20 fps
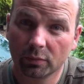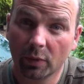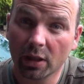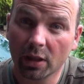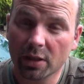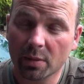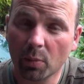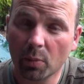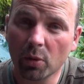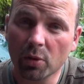
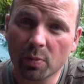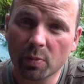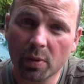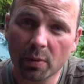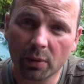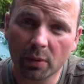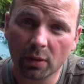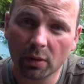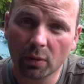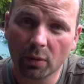Whilst most
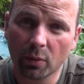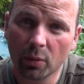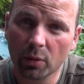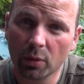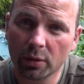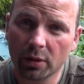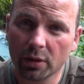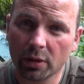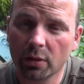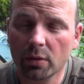people
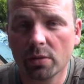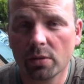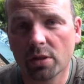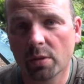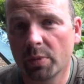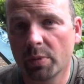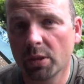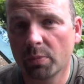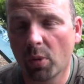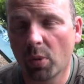would use
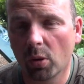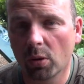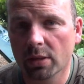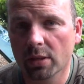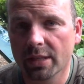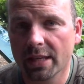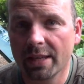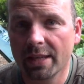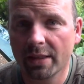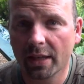the peat
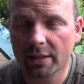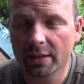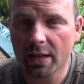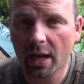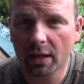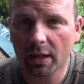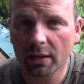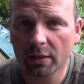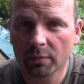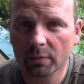balls in their
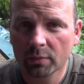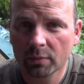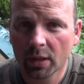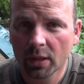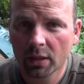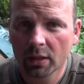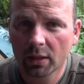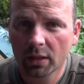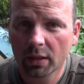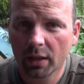tank,
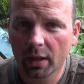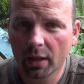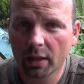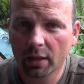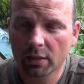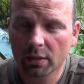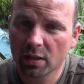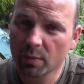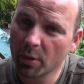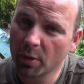
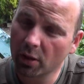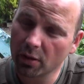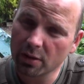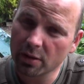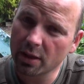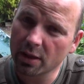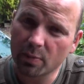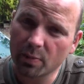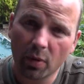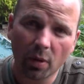and to be
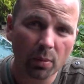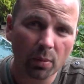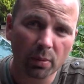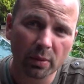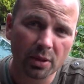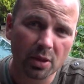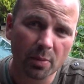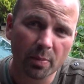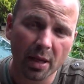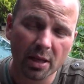honest, that's
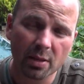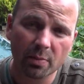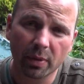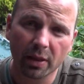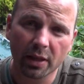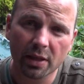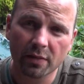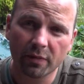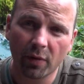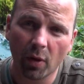probably the best
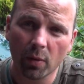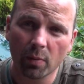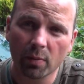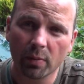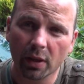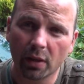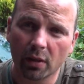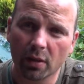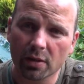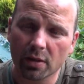place for them,
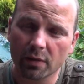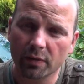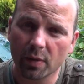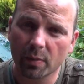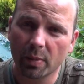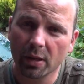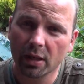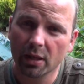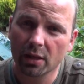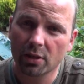because if
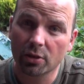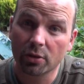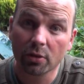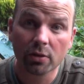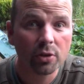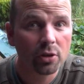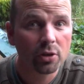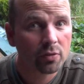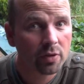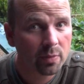the pH
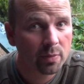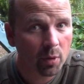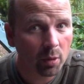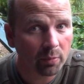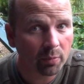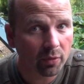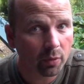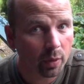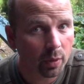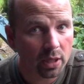does creep
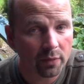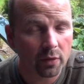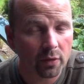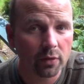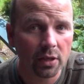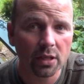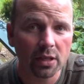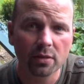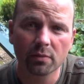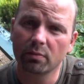up for whatever
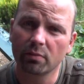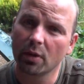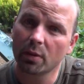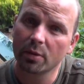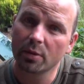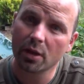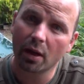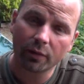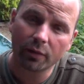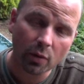reason,
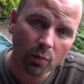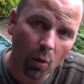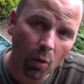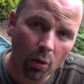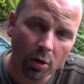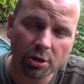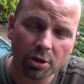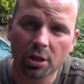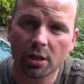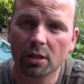maybe it's after
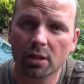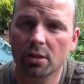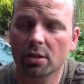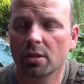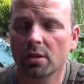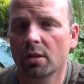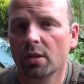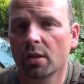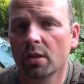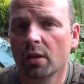water change,
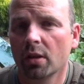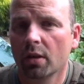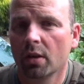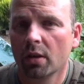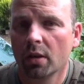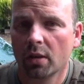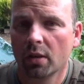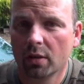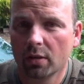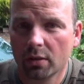
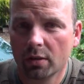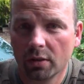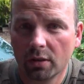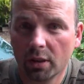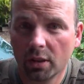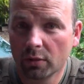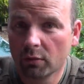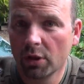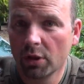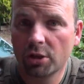
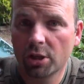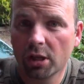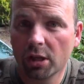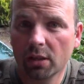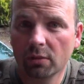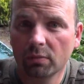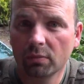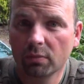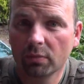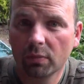you can reach
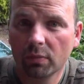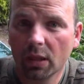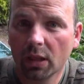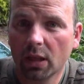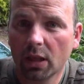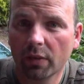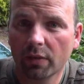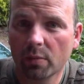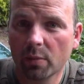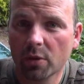in,
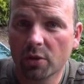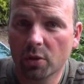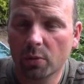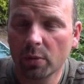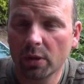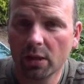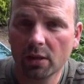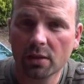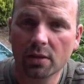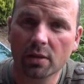give them a
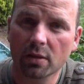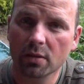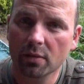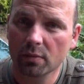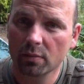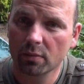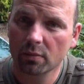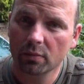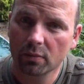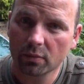squeeze,
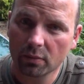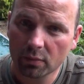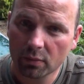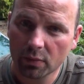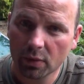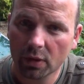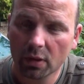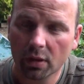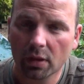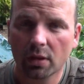
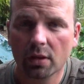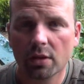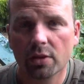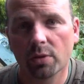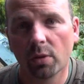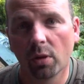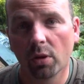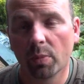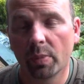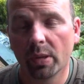
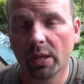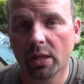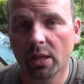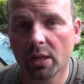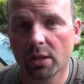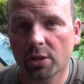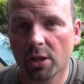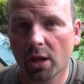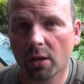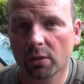sort the
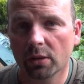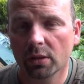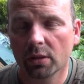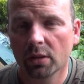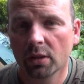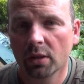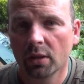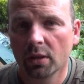pH out.